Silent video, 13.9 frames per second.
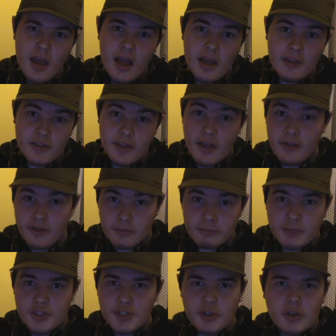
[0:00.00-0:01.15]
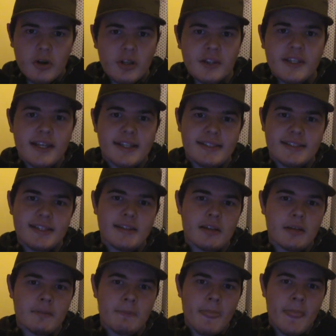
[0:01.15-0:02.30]
and the other mature content that's in
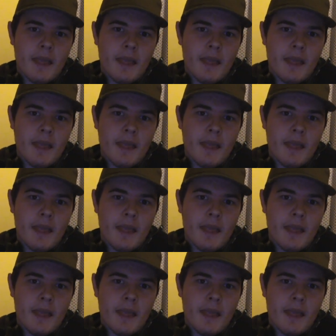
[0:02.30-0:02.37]
them.